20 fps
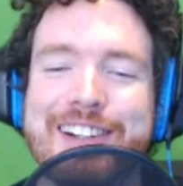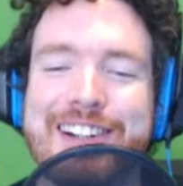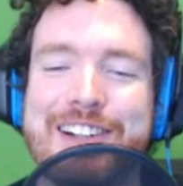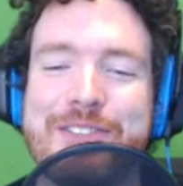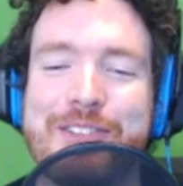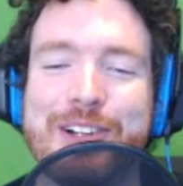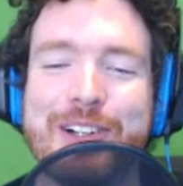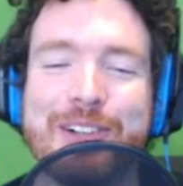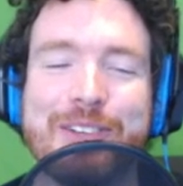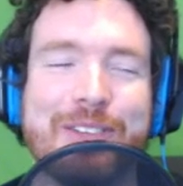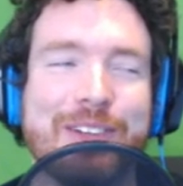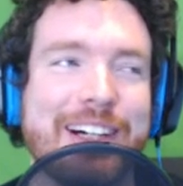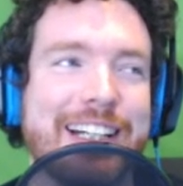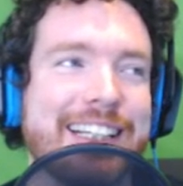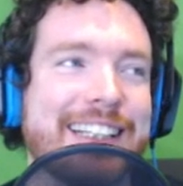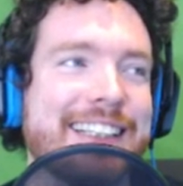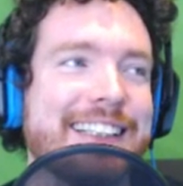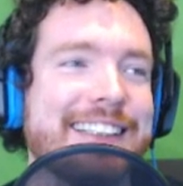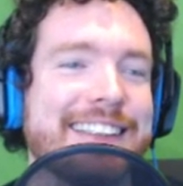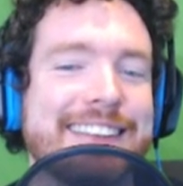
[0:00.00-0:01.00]
Vader in Rogue
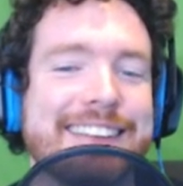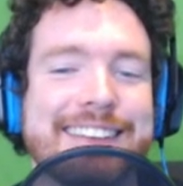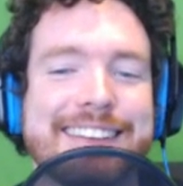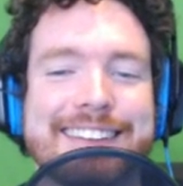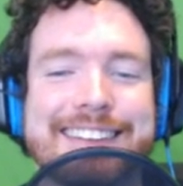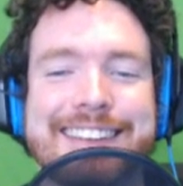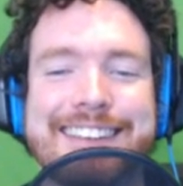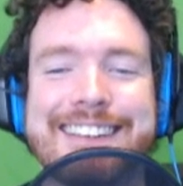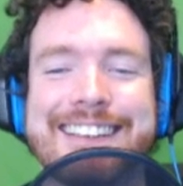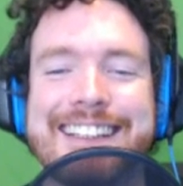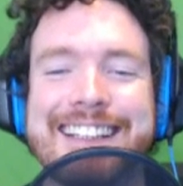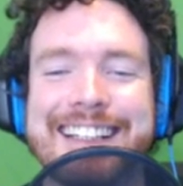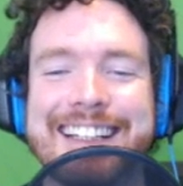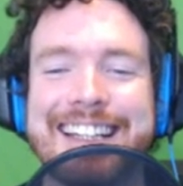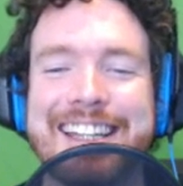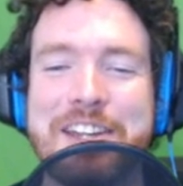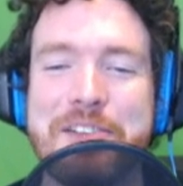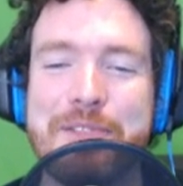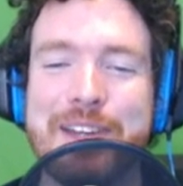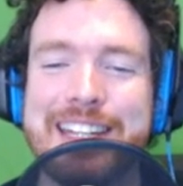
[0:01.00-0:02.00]
One?
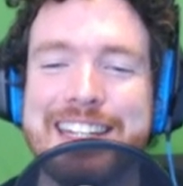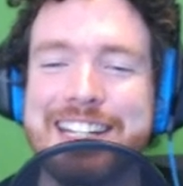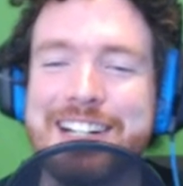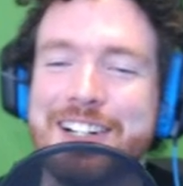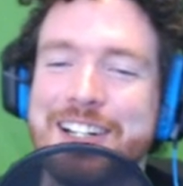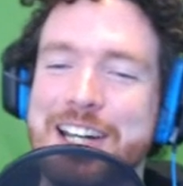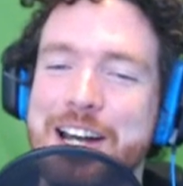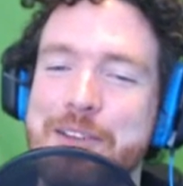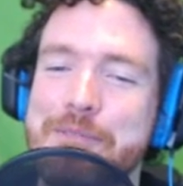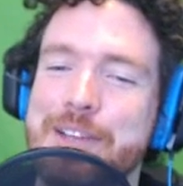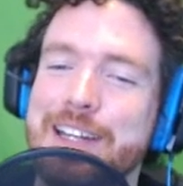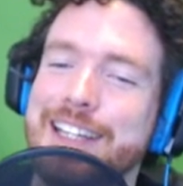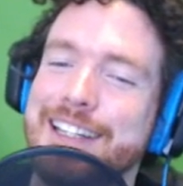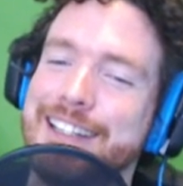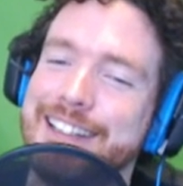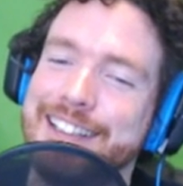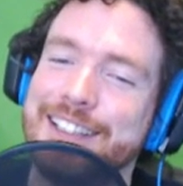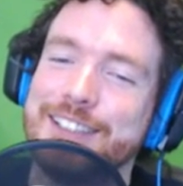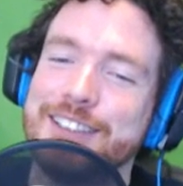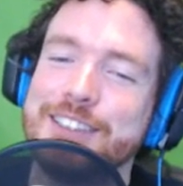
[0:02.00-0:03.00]
You mean they'll come
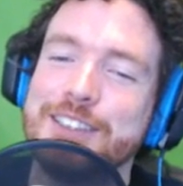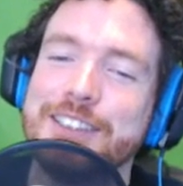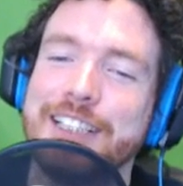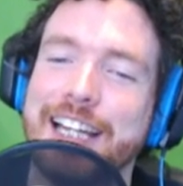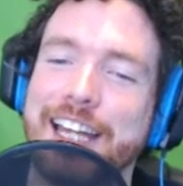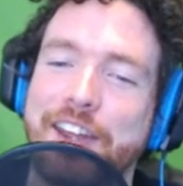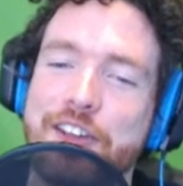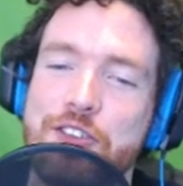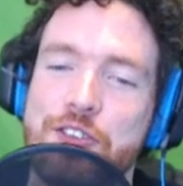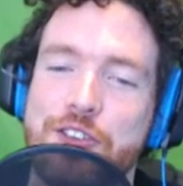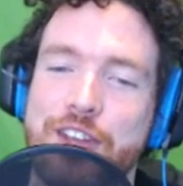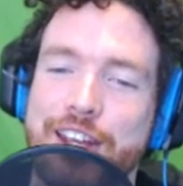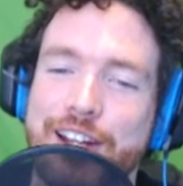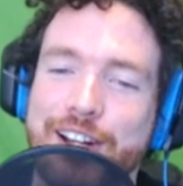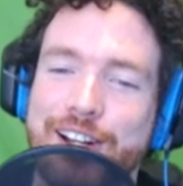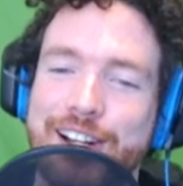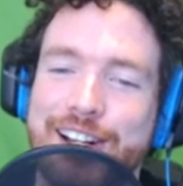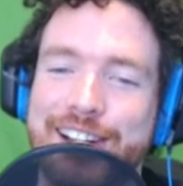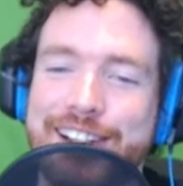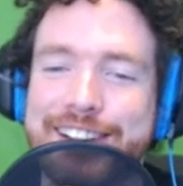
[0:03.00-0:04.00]
in and they'll do like a
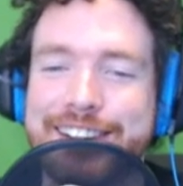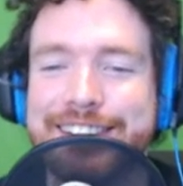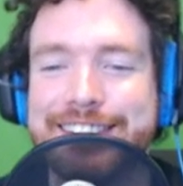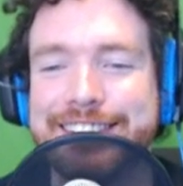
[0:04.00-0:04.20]
zinger?